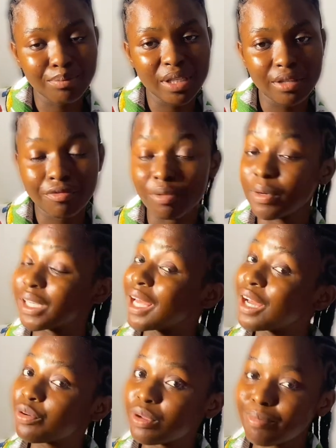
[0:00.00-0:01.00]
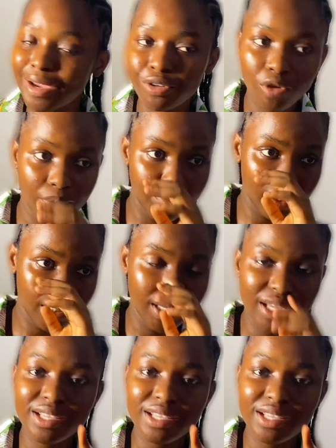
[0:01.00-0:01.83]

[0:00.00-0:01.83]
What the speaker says: be. From an angle, it might not be.